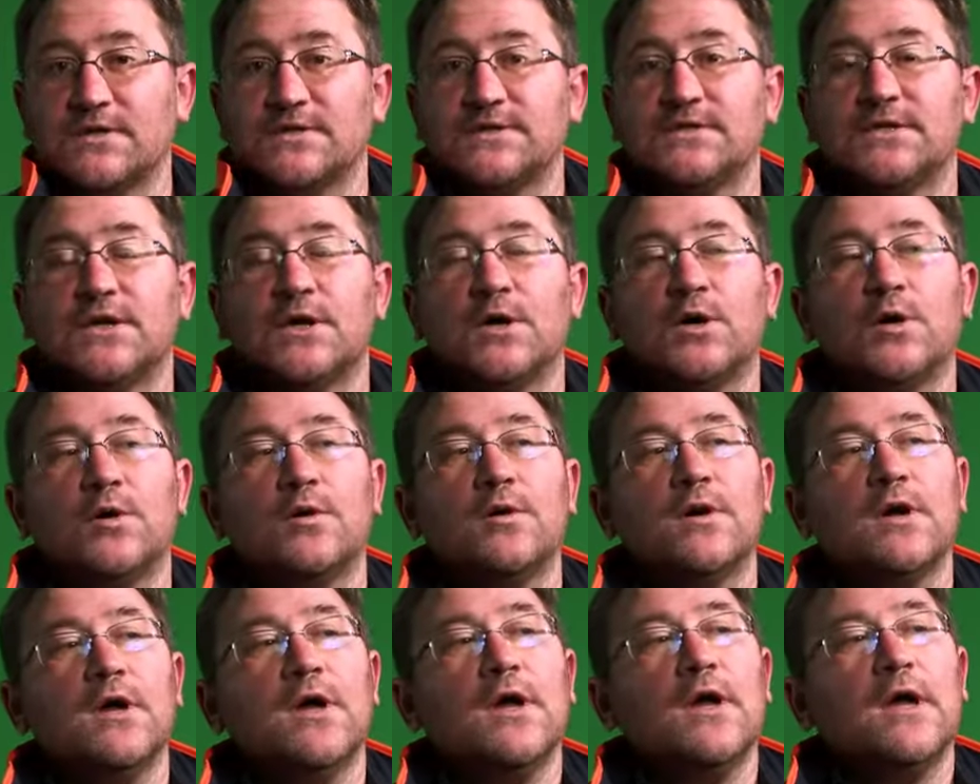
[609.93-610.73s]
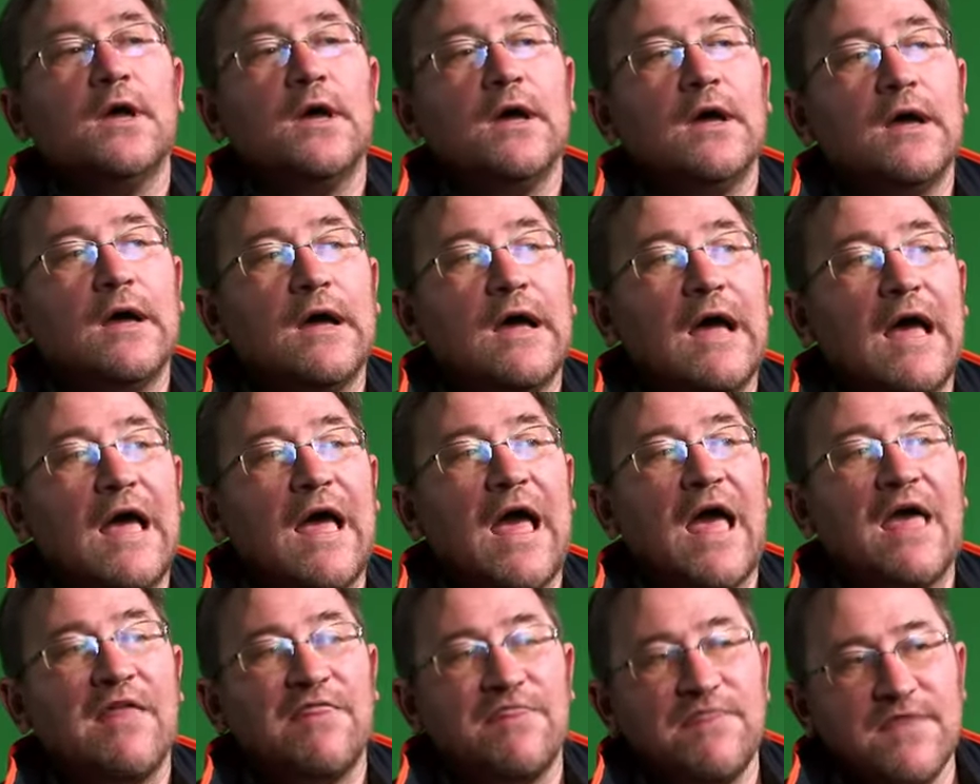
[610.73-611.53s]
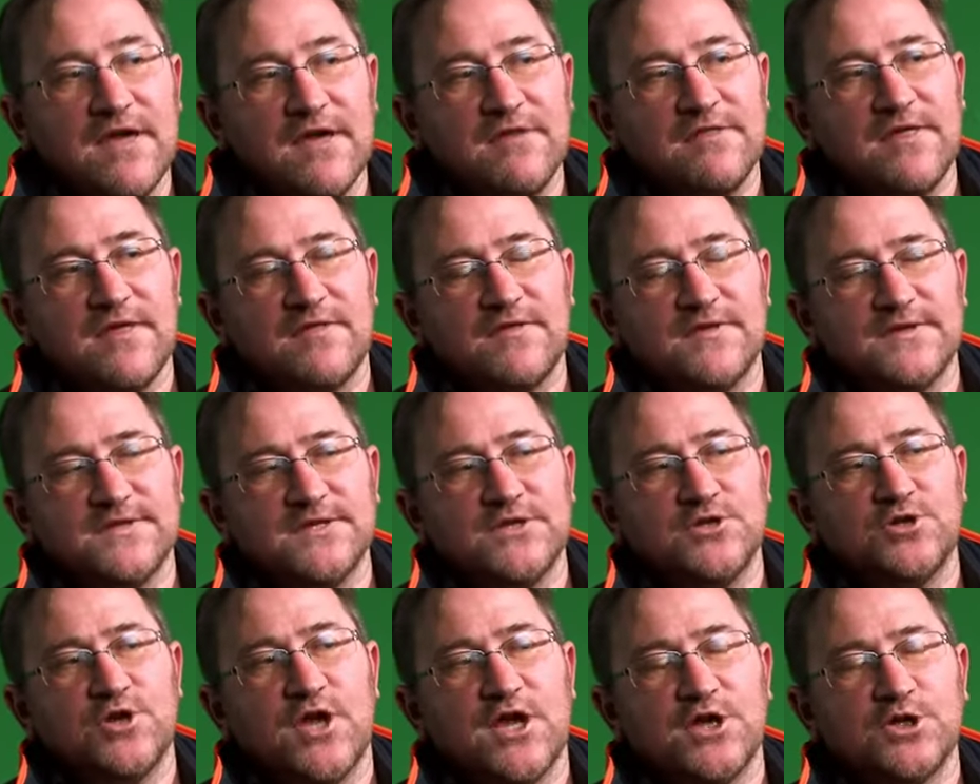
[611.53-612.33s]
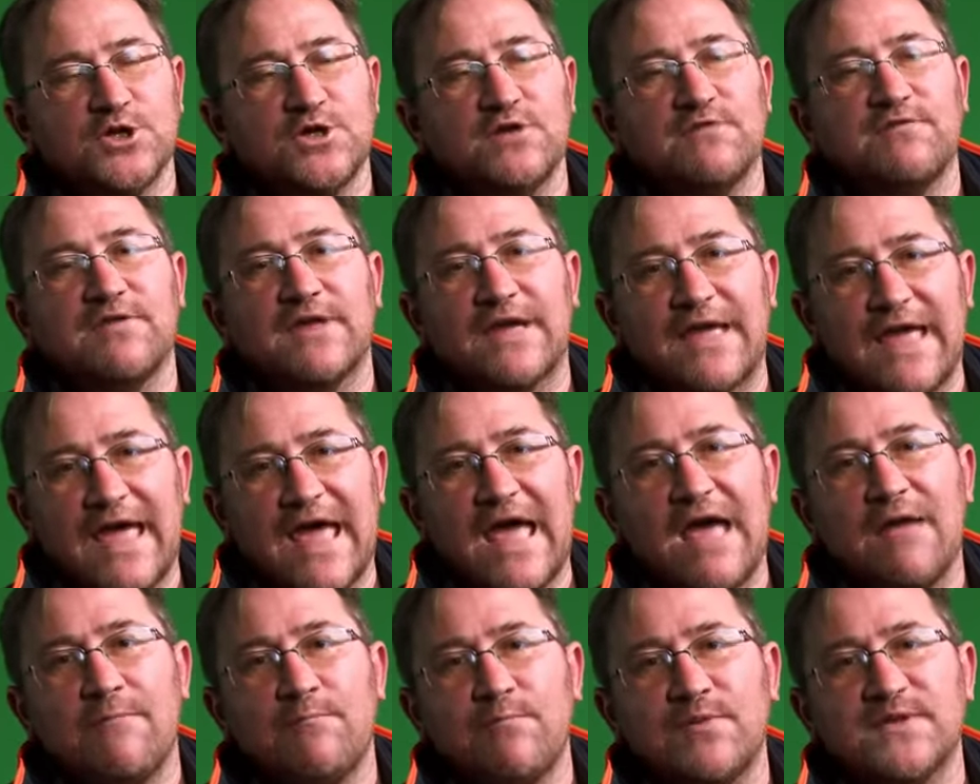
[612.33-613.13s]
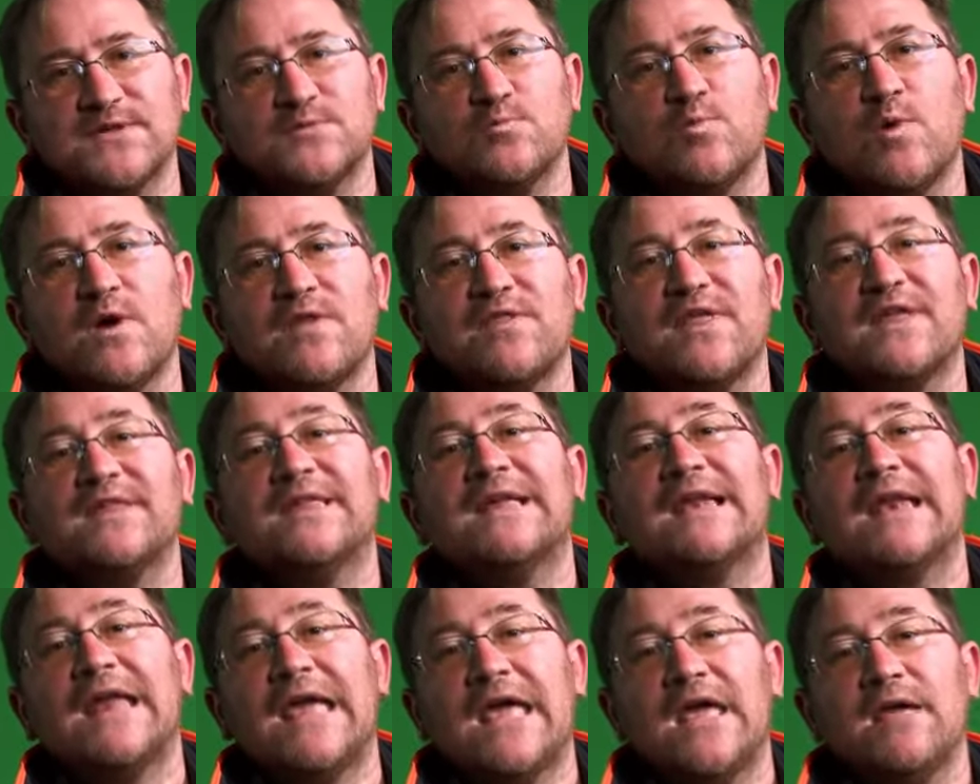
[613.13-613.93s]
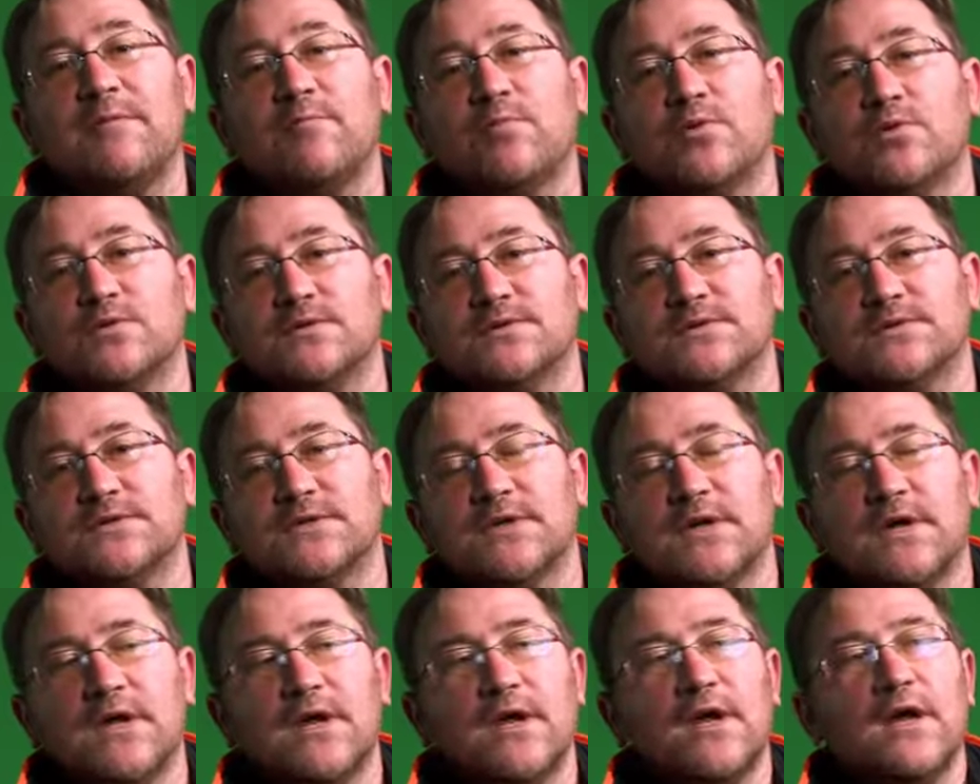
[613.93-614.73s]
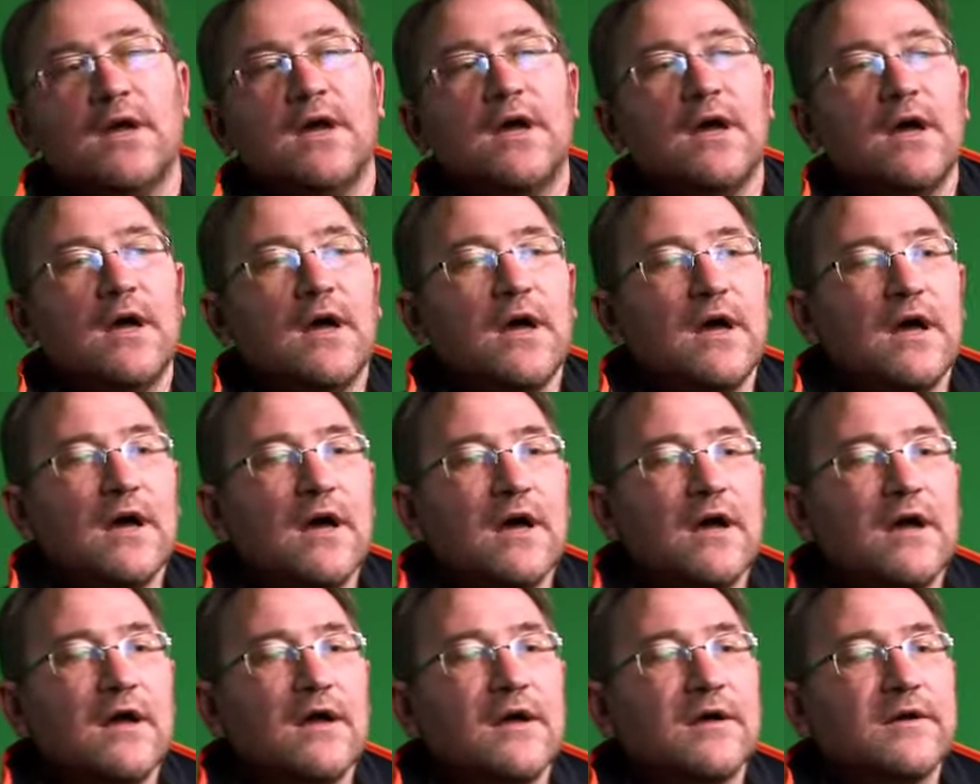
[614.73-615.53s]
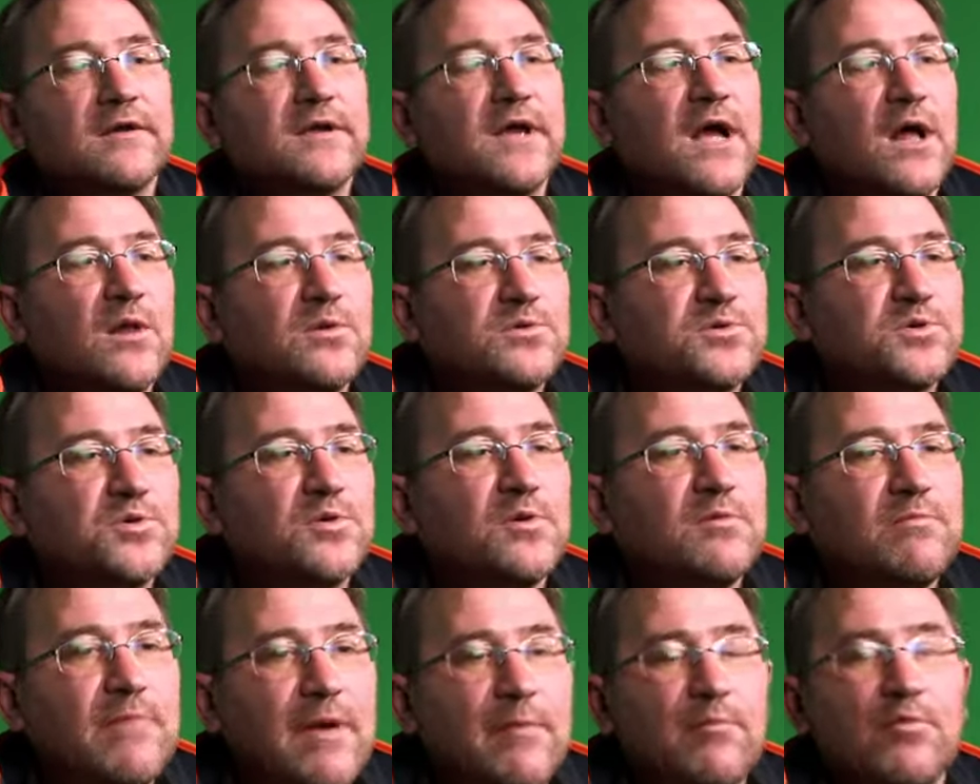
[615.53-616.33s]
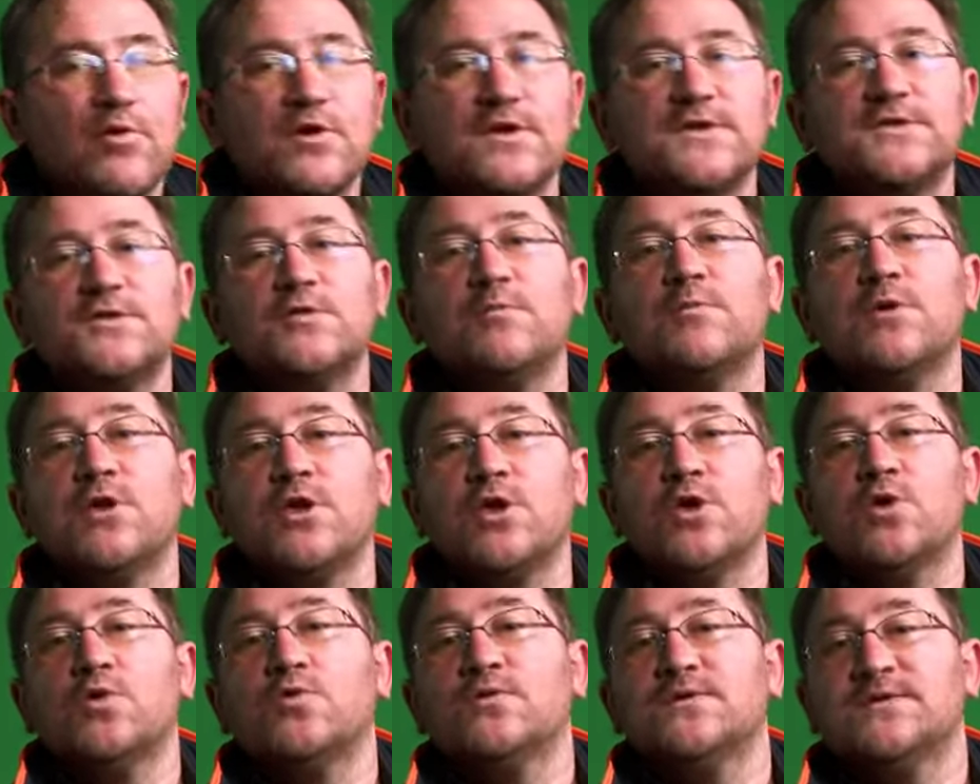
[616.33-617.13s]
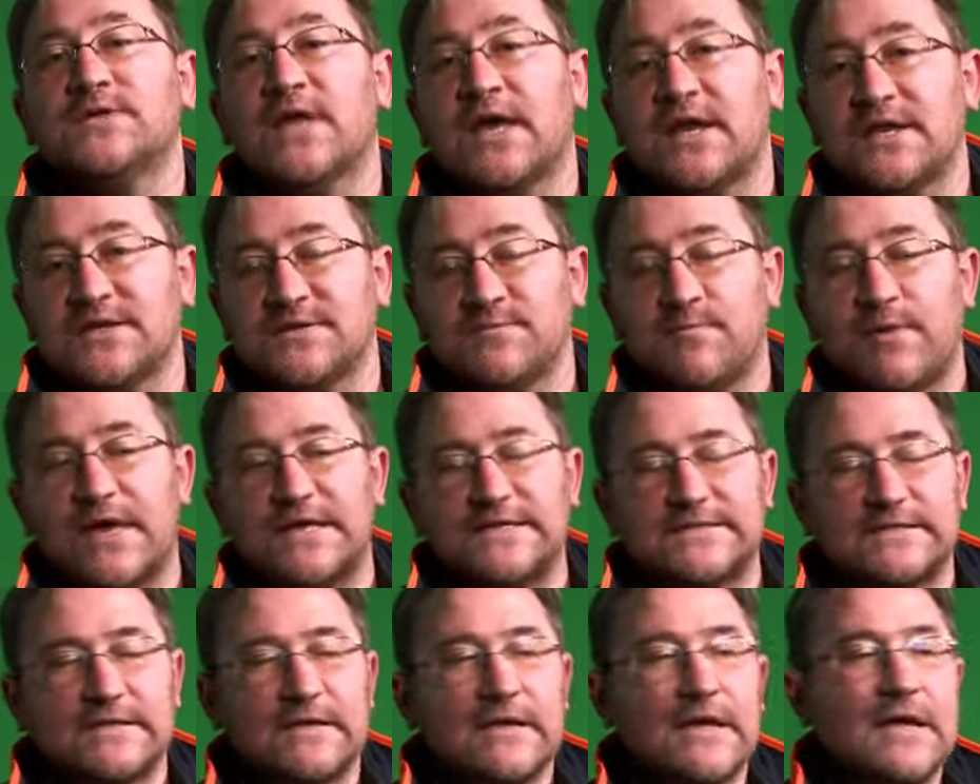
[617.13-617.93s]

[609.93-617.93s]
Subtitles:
So I think that the situation of the camp is one that enables cultural memories to be used at its best.